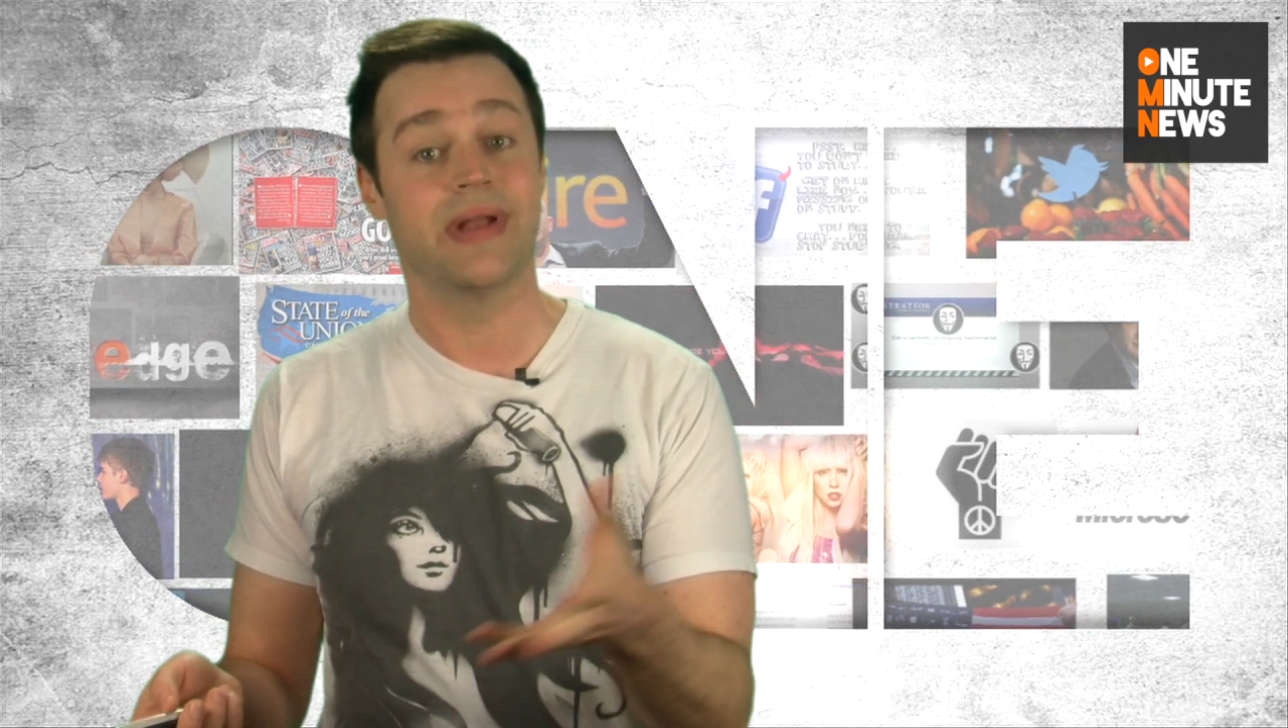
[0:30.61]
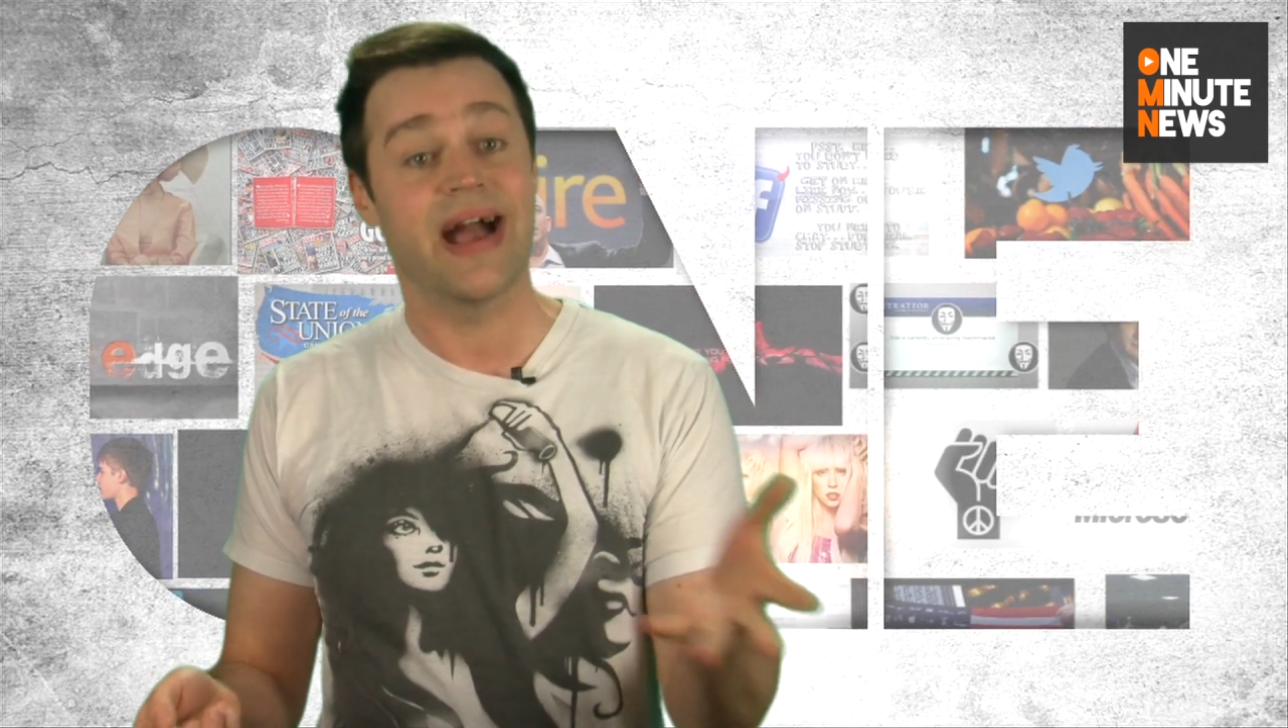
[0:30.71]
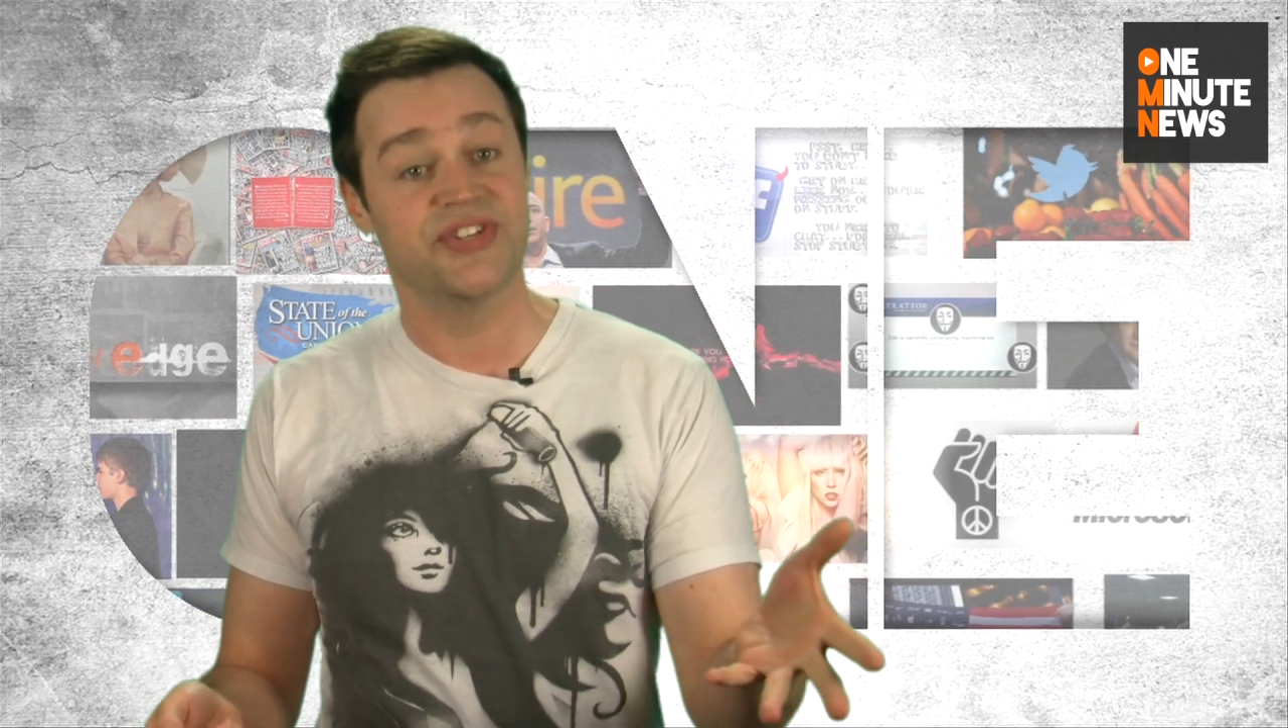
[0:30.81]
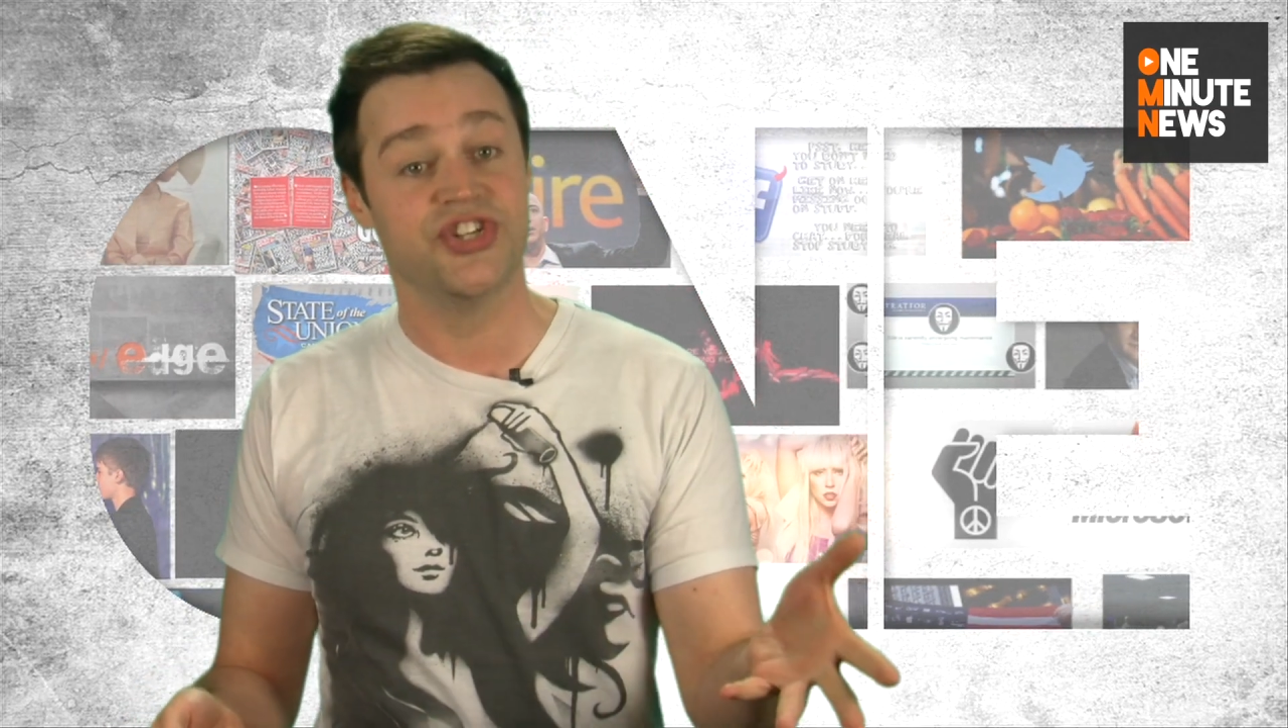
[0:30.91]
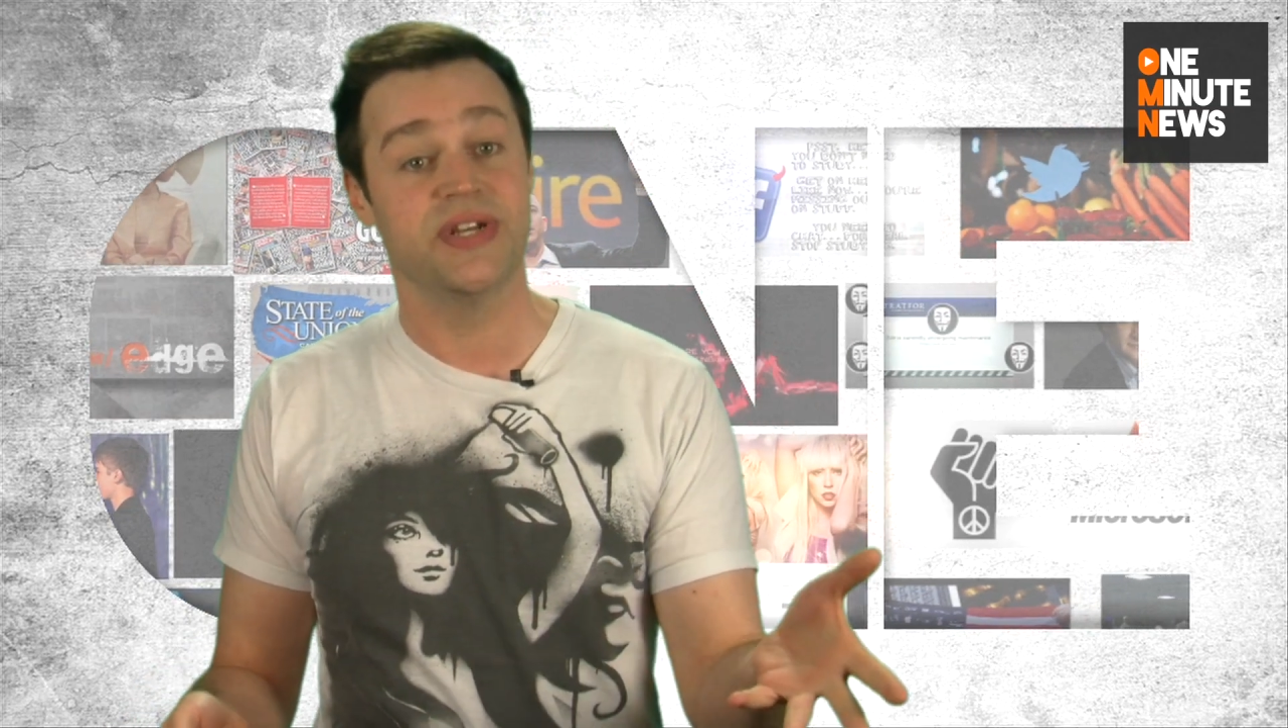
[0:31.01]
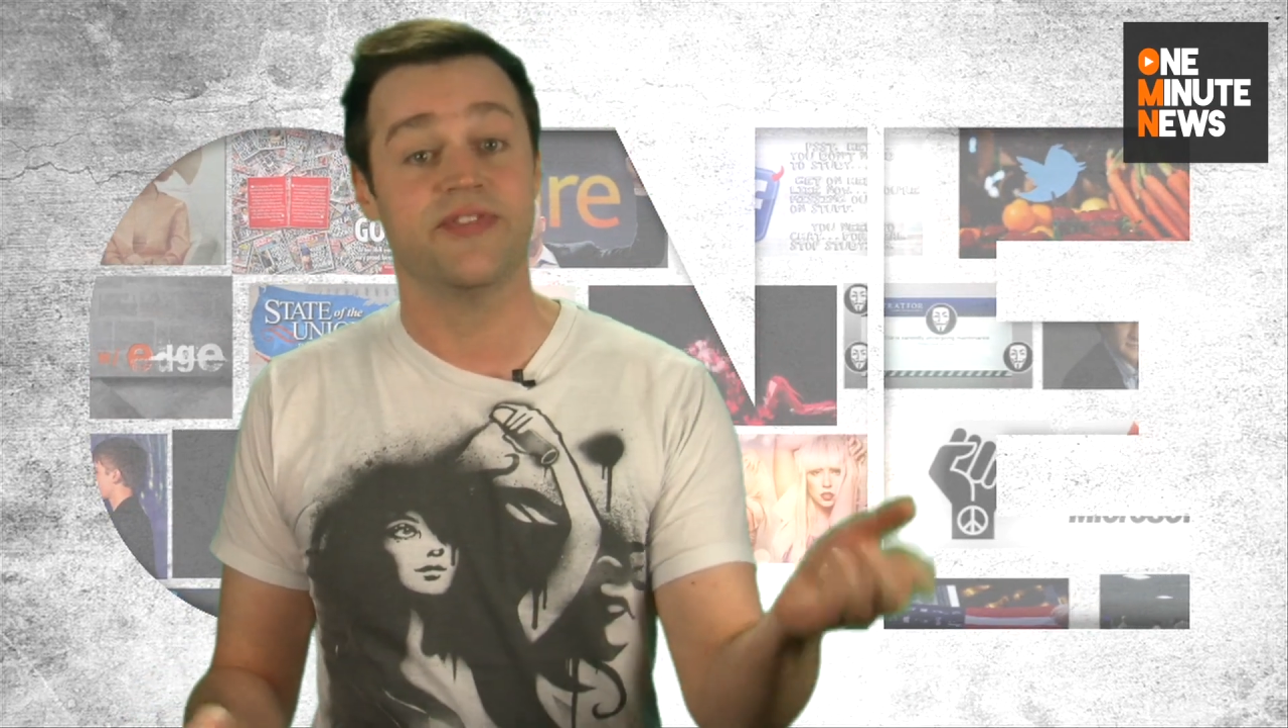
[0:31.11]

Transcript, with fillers: oxygen